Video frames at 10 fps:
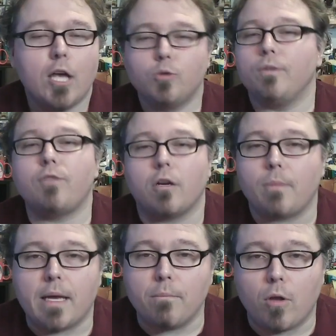We've talked
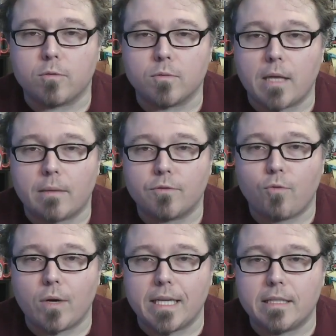about him multiple times
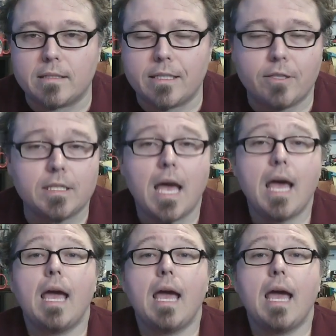before in this series.